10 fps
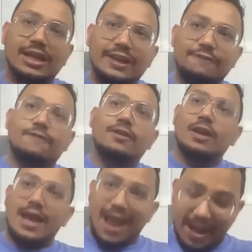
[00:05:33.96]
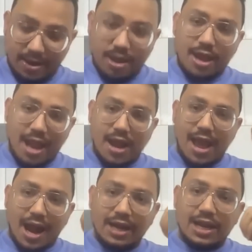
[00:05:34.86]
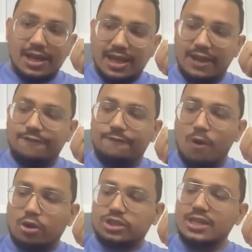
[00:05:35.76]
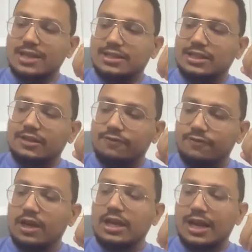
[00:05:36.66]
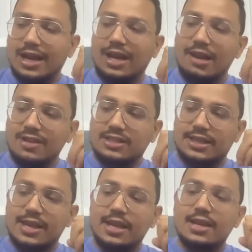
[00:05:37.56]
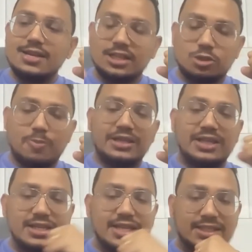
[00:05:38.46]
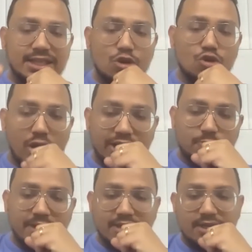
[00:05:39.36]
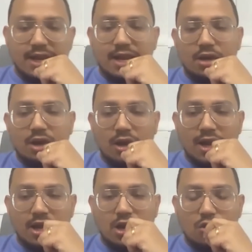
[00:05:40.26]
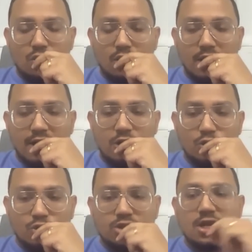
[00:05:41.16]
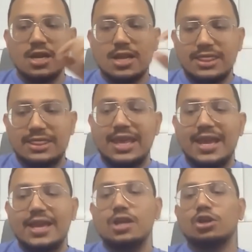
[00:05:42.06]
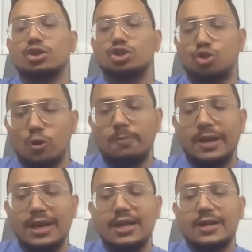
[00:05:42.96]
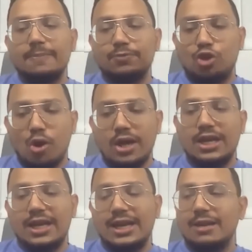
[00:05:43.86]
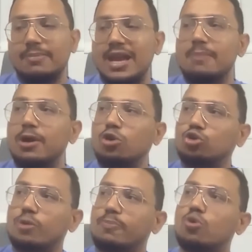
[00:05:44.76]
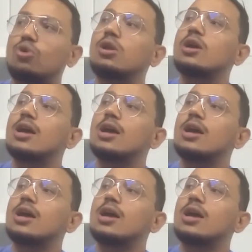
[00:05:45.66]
If and ideally, if blockchains achieve internet level scale, especially the zero knowledge based layer 2s, they should be theoretically be able to support